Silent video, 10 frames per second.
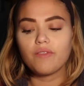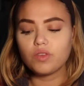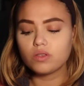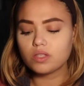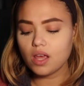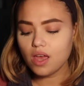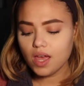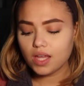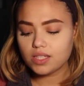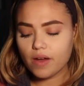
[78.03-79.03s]
I've used
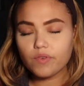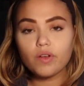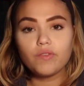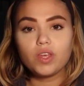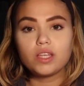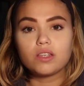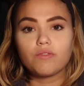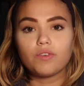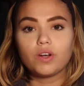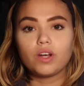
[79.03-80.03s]
several of these
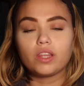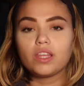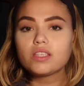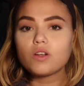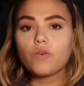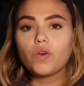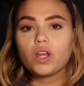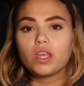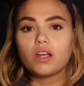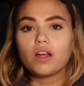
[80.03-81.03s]
for at least over
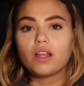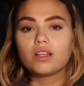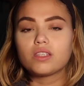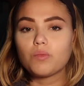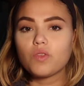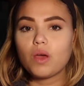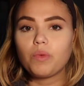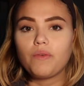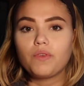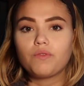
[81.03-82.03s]
a year, and some of
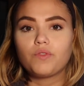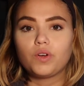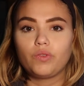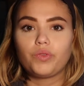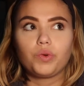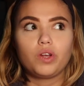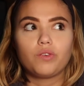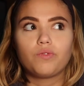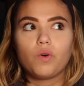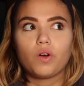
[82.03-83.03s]
them even for 3
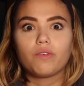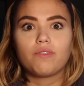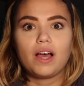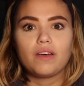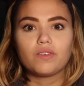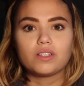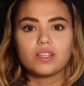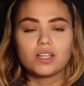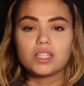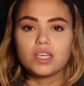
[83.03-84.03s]
or 4 or 5 or
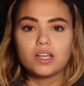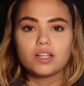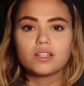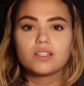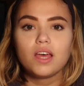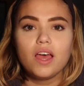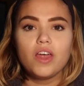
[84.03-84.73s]
6 years.